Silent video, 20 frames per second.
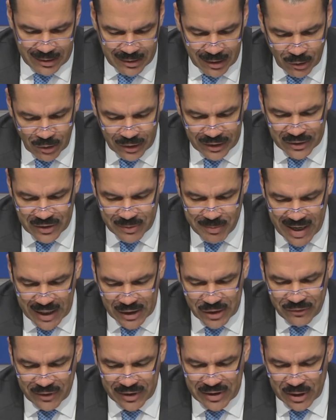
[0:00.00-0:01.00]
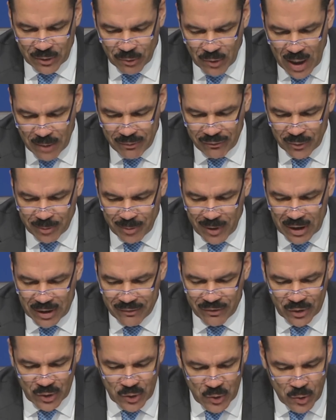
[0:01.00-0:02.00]
Not only does match fixing rob football
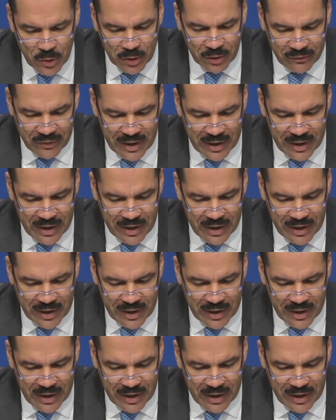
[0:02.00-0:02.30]
of the core